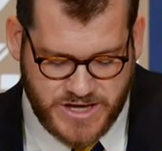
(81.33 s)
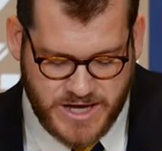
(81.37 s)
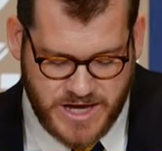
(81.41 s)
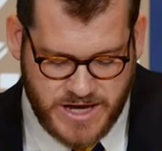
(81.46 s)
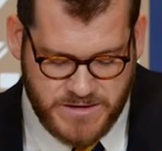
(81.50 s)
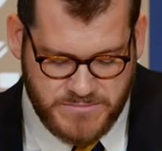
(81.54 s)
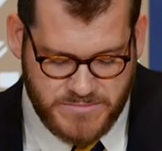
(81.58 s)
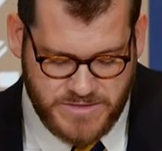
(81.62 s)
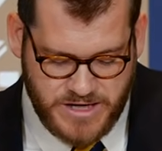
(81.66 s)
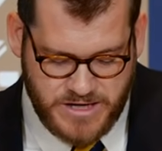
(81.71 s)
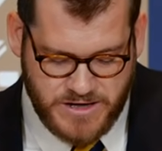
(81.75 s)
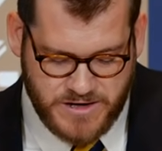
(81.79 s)

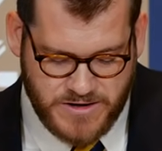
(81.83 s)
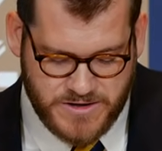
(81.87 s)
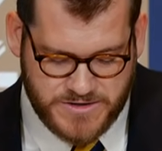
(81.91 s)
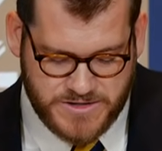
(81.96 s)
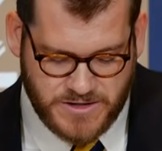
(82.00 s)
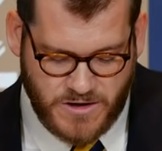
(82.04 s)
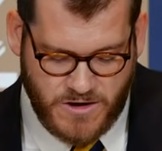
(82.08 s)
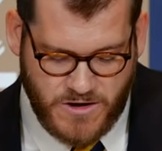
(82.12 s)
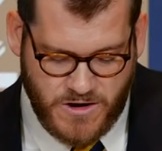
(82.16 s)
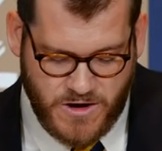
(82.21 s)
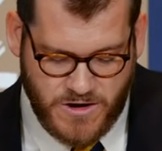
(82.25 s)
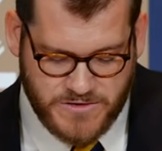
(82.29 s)
came near
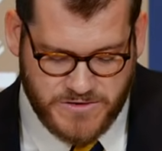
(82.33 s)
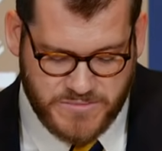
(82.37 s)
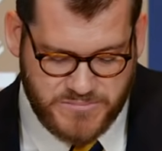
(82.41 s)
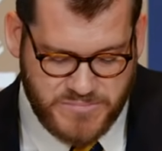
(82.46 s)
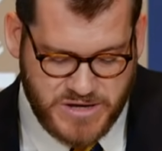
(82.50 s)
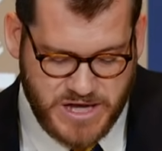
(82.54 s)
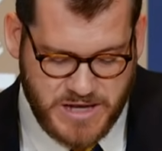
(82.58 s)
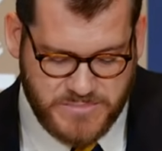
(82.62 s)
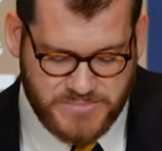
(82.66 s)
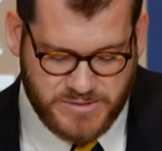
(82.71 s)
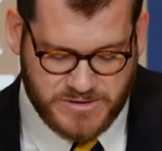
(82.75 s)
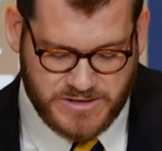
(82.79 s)
to all the
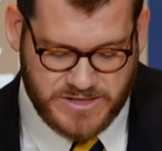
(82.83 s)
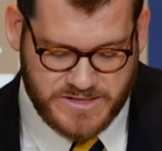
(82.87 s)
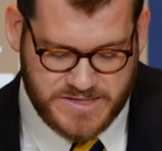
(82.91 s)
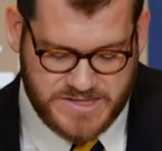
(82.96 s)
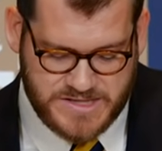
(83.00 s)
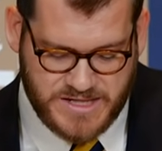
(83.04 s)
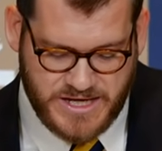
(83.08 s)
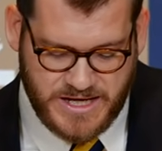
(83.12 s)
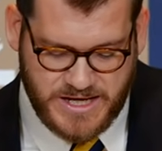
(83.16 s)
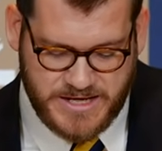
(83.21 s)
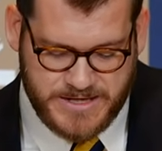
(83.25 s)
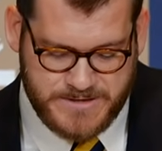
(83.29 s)
people and
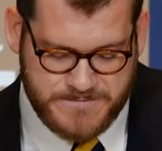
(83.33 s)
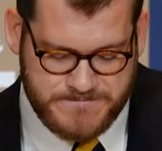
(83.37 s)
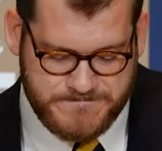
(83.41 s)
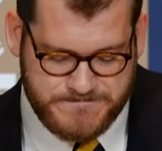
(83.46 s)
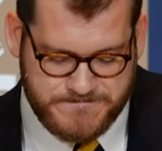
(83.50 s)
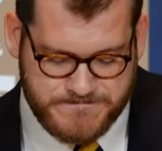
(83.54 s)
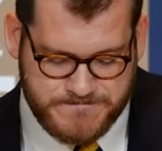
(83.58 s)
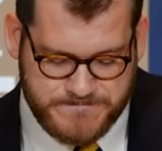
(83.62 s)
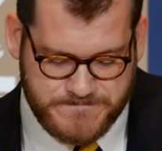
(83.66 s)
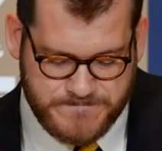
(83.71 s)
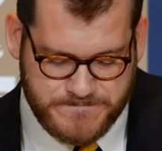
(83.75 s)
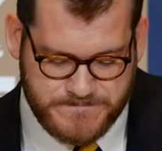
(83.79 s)
said,
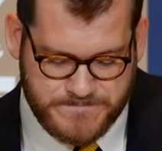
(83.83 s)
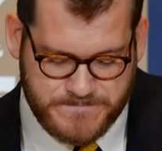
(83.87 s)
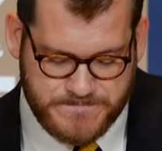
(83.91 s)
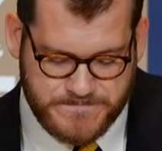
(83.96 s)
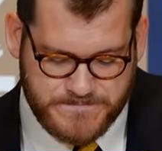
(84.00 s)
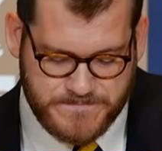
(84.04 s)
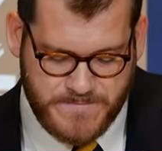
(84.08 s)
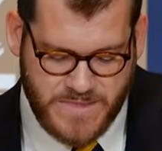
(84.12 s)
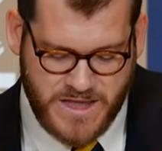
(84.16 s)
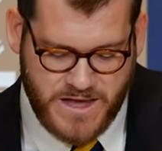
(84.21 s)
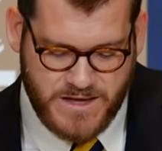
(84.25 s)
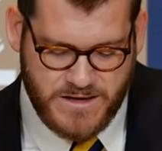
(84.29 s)

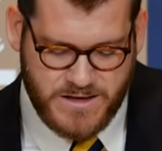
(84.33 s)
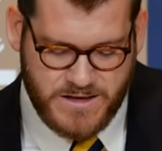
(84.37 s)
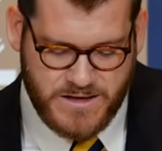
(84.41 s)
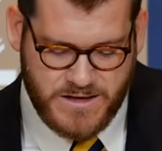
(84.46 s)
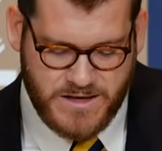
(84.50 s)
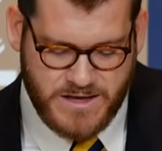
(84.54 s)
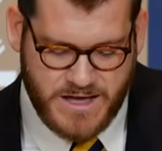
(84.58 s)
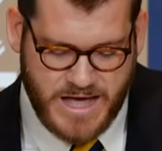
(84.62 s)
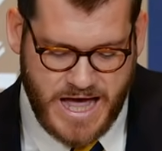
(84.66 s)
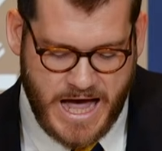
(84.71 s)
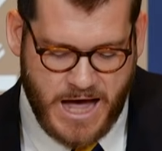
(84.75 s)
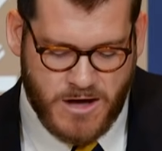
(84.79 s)

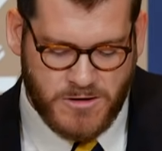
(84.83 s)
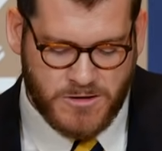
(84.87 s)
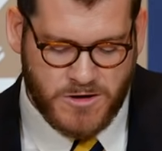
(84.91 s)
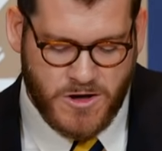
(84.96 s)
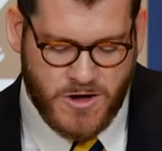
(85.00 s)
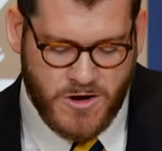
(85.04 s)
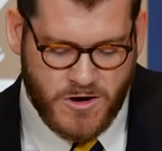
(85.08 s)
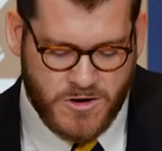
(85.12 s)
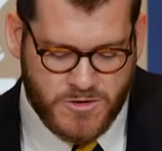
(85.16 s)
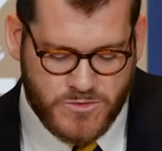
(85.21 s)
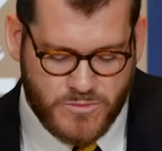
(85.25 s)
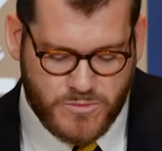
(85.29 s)
"How
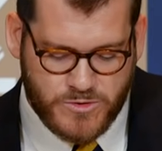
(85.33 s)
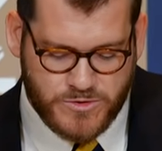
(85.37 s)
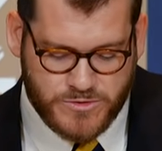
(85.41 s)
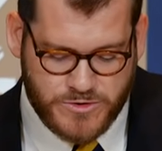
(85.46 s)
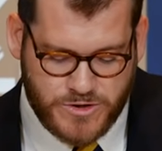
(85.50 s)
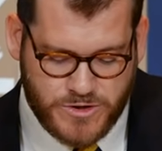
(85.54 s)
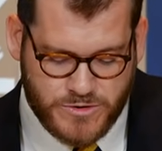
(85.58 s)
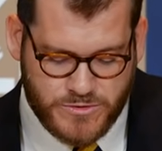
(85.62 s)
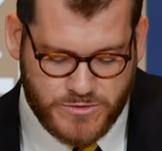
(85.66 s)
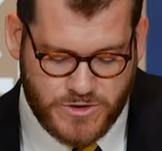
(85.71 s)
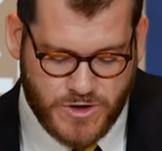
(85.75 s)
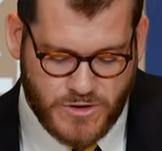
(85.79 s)
long will
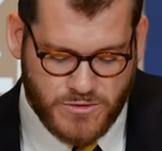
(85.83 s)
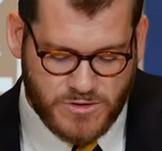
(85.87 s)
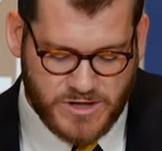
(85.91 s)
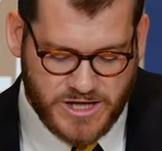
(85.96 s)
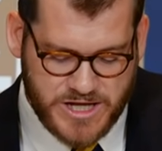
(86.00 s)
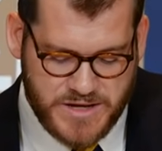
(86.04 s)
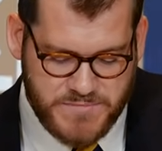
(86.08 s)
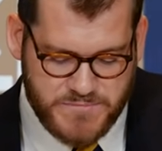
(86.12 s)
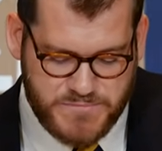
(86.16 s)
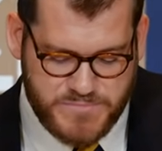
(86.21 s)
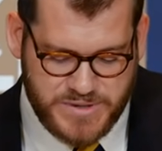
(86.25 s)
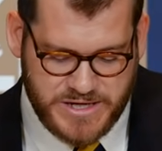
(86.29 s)
you go
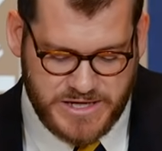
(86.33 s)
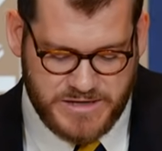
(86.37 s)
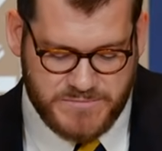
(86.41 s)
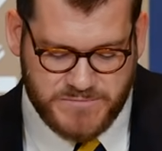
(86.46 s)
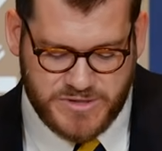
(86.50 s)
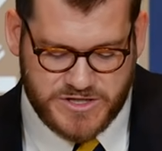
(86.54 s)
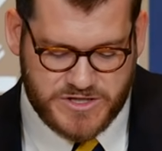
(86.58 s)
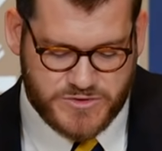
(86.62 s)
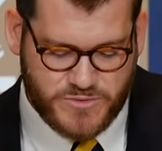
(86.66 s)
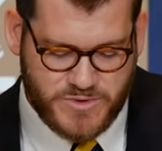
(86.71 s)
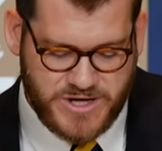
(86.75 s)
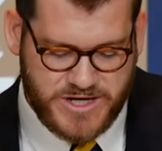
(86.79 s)
limping
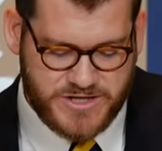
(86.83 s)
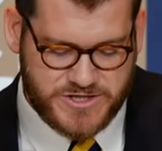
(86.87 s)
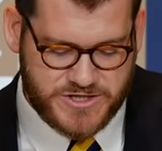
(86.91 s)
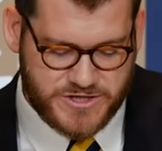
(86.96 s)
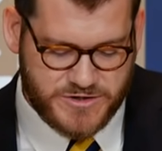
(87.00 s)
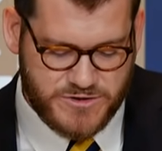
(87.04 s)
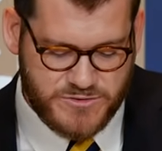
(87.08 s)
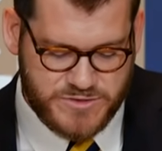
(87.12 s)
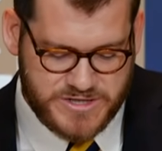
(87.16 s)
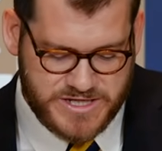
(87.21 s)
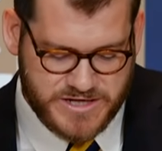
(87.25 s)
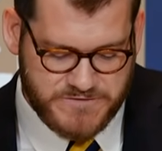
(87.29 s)
between
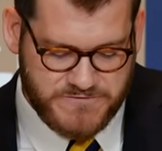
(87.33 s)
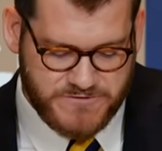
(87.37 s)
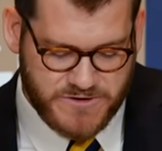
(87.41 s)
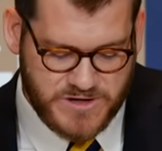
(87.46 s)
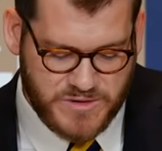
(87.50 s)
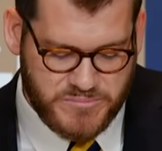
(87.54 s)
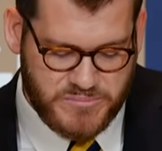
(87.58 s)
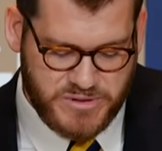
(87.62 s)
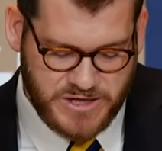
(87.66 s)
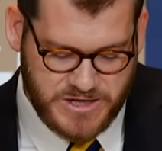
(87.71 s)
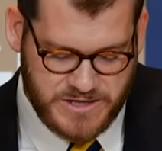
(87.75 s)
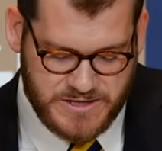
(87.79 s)
two
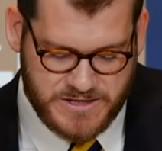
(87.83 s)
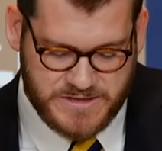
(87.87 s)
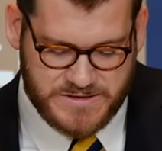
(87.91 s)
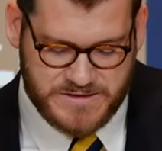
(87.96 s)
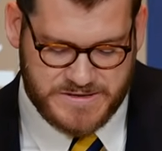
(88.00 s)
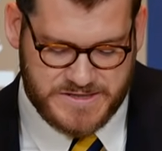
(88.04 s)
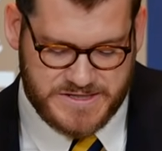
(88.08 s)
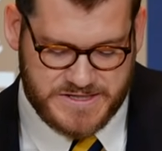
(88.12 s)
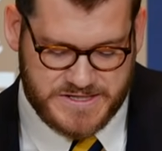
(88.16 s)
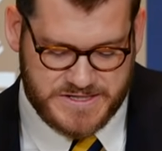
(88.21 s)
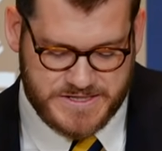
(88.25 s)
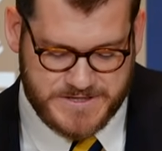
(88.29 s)
different
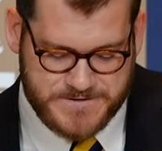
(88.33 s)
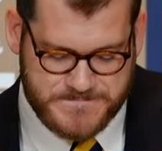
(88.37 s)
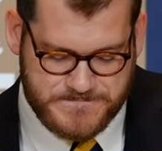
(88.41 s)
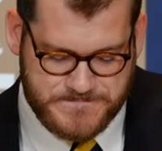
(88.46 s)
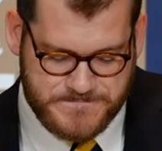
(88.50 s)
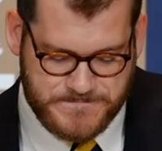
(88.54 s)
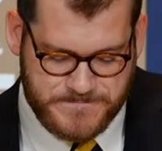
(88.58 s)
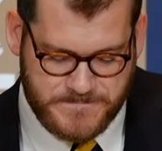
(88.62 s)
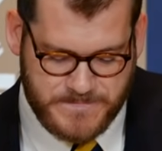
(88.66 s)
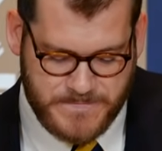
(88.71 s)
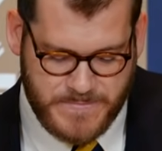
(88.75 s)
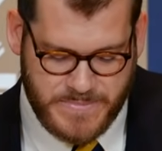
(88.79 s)
opinions?
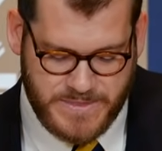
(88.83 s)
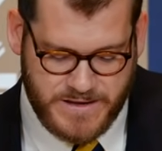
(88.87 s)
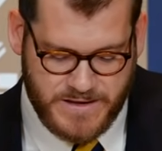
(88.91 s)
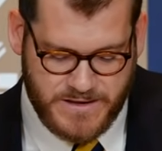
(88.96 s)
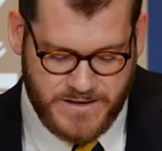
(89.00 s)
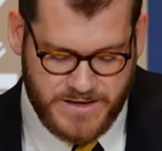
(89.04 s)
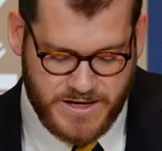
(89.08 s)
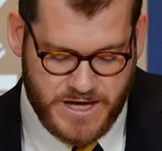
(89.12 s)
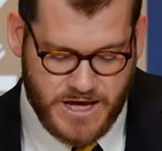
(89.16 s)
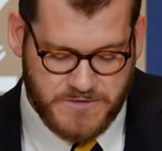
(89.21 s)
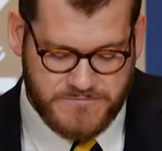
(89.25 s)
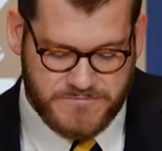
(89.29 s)

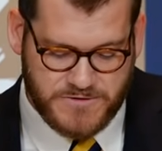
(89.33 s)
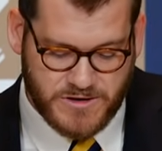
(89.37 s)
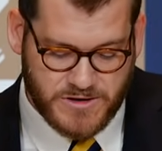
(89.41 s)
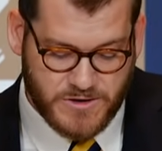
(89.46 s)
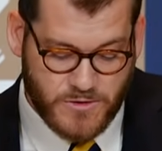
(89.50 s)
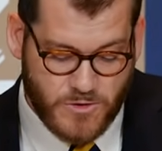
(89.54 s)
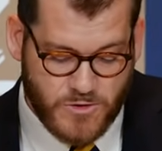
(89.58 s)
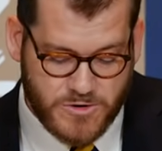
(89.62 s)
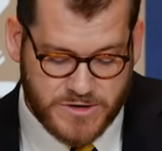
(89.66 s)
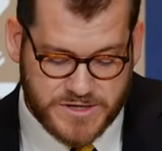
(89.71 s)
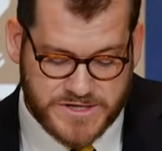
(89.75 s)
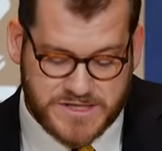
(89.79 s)
If the
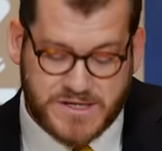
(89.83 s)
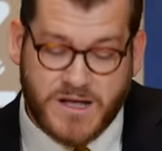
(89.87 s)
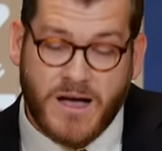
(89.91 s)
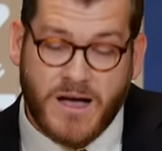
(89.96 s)
Lord is